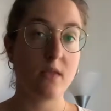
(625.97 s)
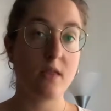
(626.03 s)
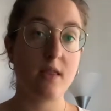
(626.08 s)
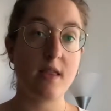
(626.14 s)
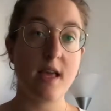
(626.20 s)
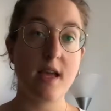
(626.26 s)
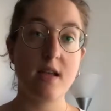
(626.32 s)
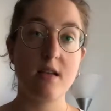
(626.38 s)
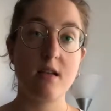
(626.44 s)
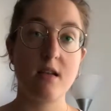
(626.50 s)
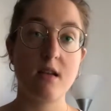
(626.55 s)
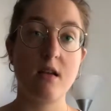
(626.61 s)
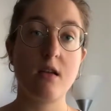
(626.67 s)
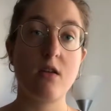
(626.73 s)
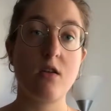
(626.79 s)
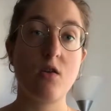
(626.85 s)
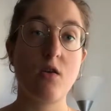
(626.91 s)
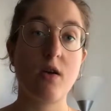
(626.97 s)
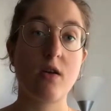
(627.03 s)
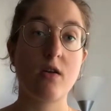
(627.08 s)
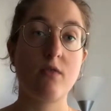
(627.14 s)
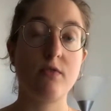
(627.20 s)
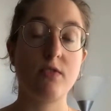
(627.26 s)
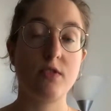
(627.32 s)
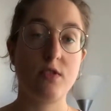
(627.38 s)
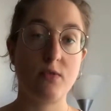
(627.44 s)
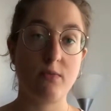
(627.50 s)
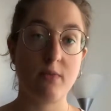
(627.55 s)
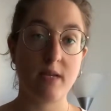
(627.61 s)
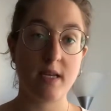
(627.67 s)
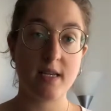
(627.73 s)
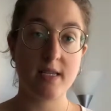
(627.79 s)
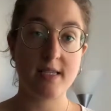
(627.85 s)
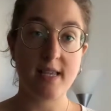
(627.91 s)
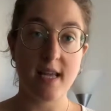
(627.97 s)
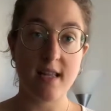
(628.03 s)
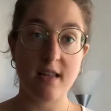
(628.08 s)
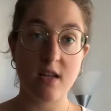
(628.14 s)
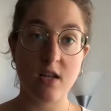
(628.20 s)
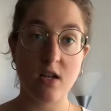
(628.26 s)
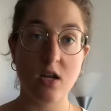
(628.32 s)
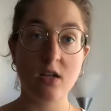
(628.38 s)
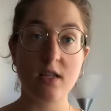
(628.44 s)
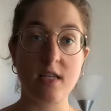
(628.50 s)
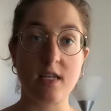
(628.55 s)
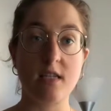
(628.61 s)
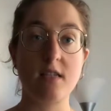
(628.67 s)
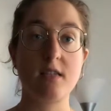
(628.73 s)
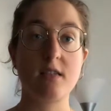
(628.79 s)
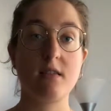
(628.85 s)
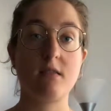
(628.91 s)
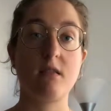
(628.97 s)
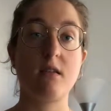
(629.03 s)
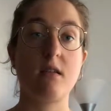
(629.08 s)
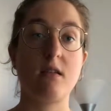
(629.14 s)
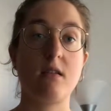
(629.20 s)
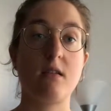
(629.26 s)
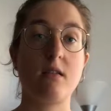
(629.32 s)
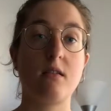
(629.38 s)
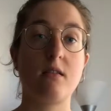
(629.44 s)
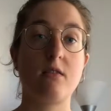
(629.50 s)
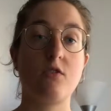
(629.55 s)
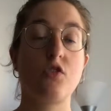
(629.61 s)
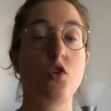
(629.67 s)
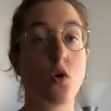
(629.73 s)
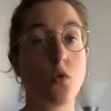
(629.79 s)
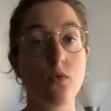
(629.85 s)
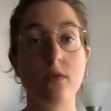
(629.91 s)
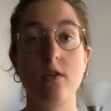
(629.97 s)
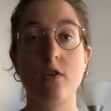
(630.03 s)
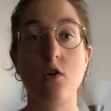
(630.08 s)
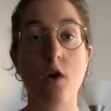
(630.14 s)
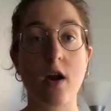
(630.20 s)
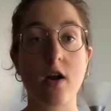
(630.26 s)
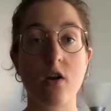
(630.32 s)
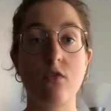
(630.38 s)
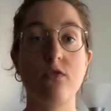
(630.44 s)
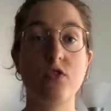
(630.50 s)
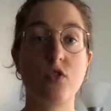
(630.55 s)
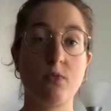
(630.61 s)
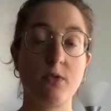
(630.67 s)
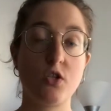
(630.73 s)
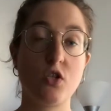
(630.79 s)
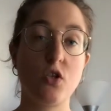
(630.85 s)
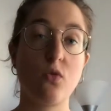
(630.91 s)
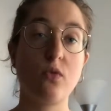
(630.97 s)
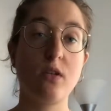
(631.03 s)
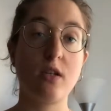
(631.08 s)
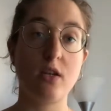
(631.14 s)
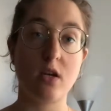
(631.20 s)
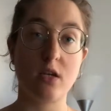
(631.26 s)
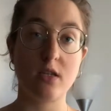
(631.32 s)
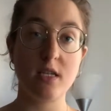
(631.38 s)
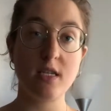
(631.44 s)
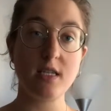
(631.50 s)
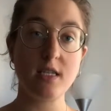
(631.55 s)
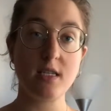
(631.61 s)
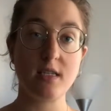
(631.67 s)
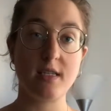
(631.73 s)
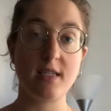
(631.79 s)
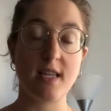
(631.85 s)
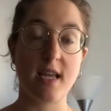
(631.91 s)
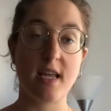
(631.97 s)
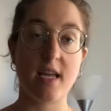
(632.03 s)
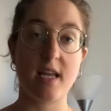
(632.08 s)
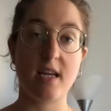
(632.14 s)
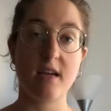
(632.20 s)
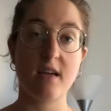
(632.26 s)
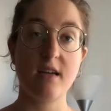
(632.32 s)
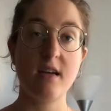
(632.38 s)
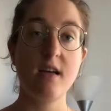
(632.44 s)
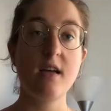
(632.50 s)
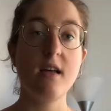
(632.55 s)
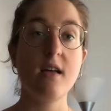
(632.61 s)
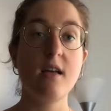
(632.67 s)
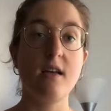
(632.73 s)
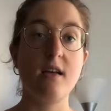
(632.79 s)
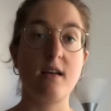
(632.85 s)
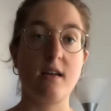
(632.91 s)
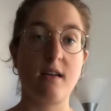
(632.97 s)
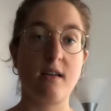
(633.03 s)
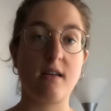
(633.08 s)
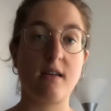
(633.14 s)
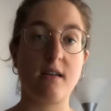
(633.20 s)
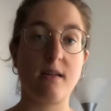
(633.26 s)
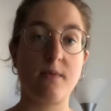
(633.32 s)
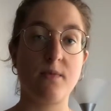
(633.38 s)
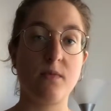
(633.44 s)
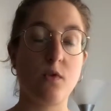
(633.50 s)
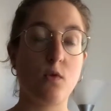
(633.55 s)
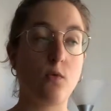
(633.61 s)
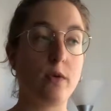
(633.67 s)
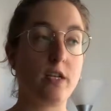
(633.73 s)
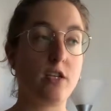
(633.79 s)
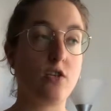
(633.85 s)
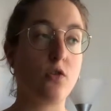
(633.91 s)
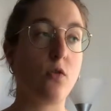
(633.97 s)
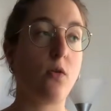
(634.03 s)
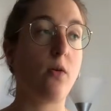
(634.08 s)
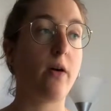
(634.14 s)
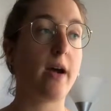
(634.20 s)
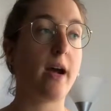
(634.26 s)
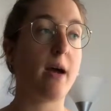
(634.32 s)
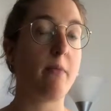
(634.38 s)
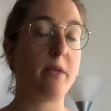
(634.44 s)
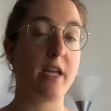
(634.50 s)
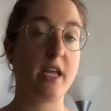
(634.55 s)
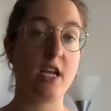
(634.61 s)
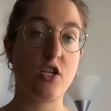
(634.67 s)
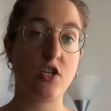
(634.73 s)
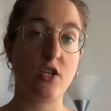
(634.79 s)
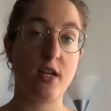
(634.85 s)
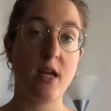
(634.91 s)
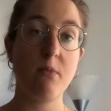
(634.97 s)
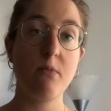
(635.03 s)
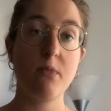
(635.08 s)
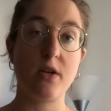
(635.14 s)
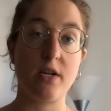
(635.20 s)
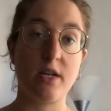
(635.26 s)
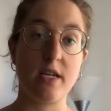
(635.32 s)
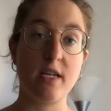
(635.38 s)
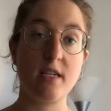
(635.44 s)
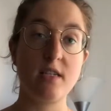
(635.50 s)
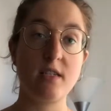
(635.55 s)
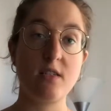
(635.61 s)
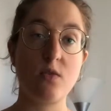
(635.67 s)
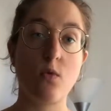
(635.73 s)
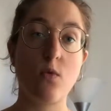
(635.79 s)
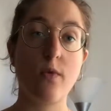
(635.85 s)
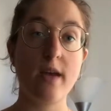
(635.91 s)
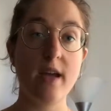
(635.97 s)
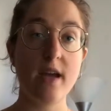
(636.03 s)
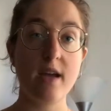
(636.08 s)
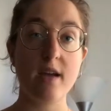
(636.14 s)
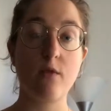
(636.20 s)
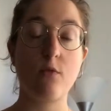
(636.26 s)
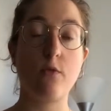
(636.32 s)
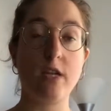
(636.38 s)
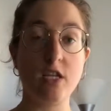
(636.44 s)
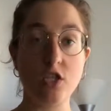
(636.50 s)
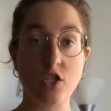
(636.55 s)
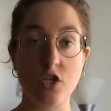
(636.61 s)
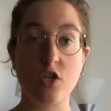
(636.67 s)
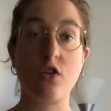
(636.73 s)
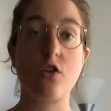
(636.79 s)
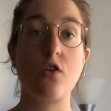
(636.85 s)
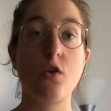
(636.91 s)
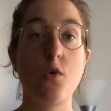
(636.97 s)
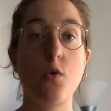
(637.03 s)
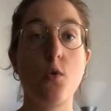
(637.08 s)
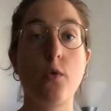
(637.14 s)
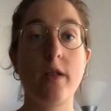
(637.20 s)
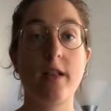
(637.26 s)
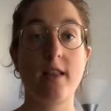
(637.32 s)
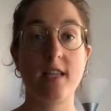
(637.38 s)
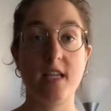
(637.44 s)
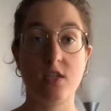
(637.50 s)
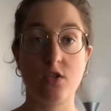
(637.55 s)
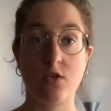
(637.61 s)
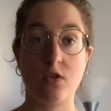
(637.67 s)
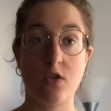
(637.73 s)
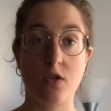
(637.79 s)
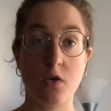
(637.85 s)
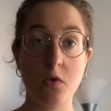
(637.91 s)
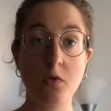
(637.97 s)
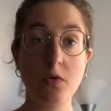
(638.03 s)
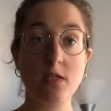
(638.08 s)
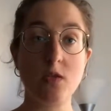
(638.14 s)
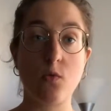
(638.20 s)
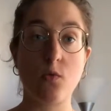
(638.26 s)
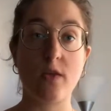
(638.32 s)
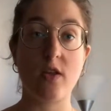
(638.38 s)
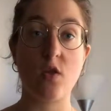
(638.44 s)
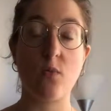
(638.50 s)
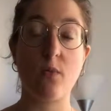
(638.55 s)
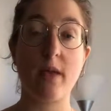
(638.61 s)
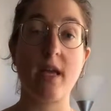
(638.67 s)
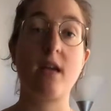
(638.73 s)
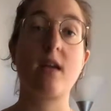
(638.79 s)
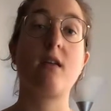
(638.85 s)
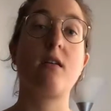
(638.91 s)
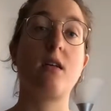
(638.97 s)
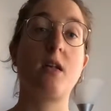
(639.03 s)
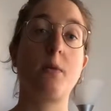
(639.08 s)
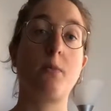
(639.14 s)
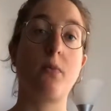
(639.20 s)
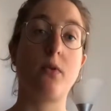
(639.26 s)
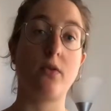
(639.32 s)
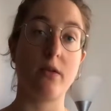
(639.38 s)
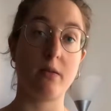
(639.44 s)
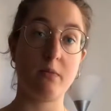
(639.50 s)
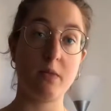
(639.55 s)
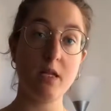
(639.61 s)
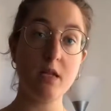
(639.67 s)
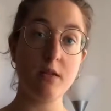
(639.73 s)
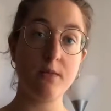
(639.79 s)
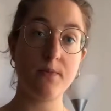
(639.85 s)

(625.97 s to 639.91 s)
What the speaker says: Then you are going to be sent a notice. You are going to be shown a notice saying which your application number is, which you will need to use when you make an appointment.